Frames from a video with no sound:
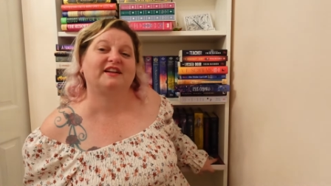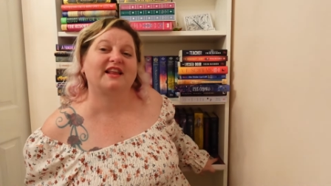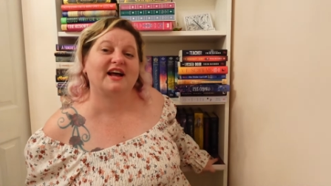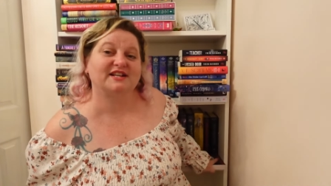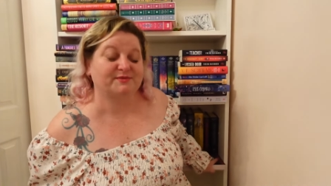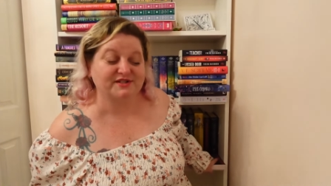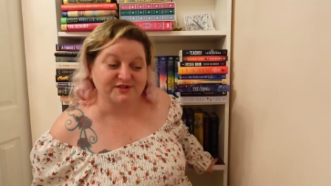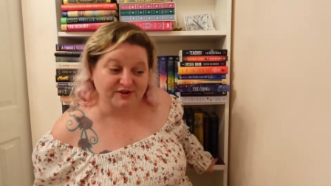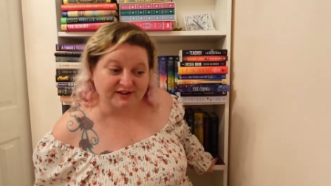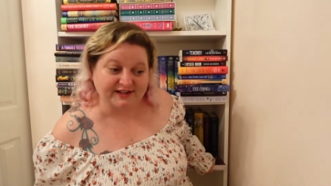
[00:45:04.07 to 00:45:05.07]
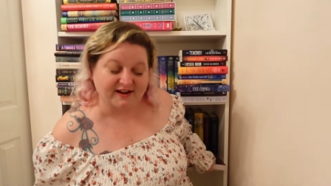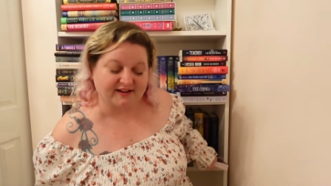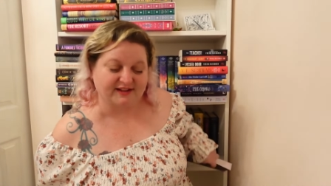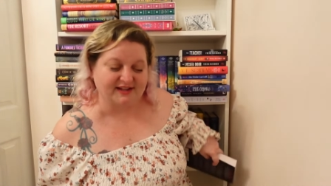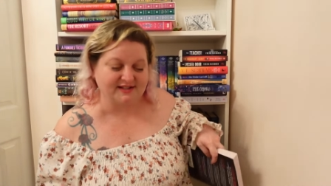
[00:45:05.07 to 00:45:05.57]
last but certainly not
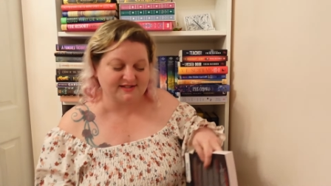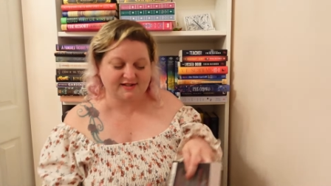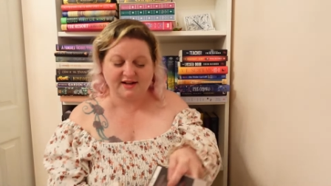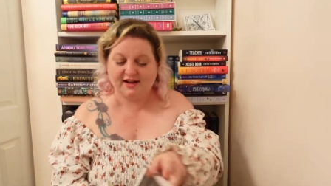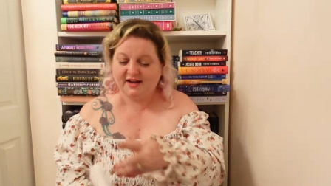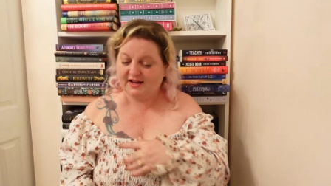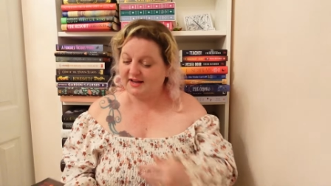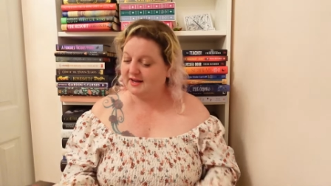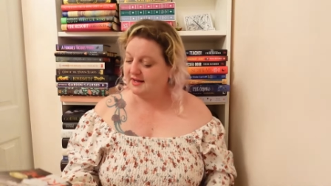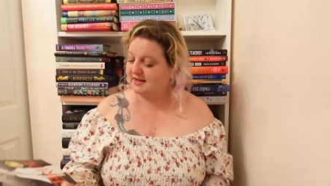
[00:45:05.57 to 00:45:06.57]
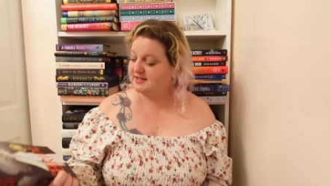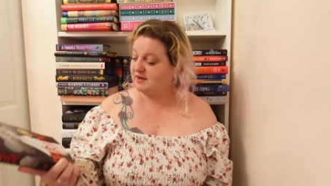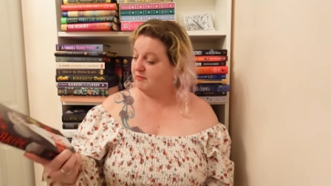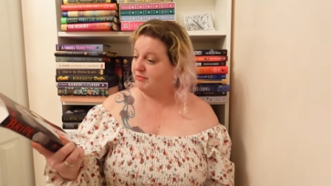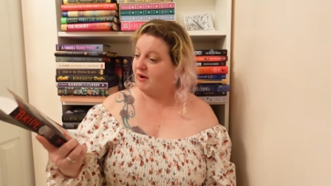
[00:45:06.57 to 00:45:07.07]
least, is
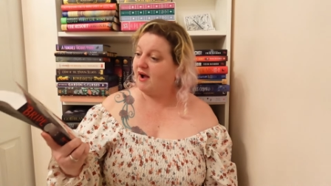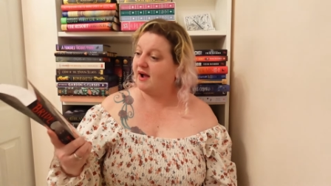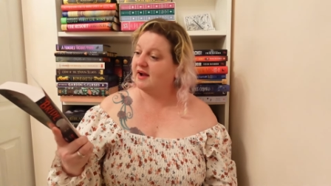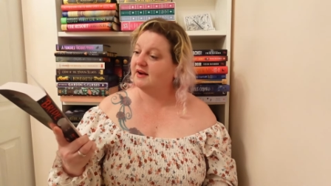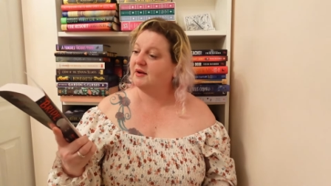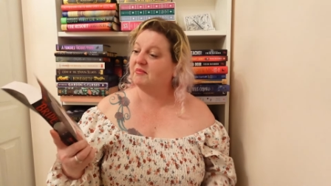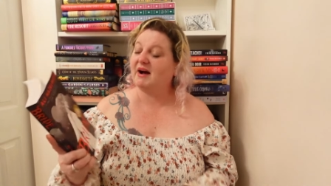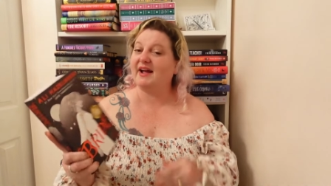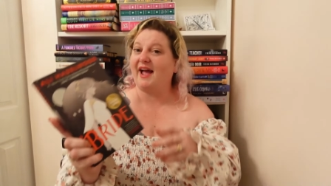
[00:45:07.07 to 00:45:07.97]
Bride by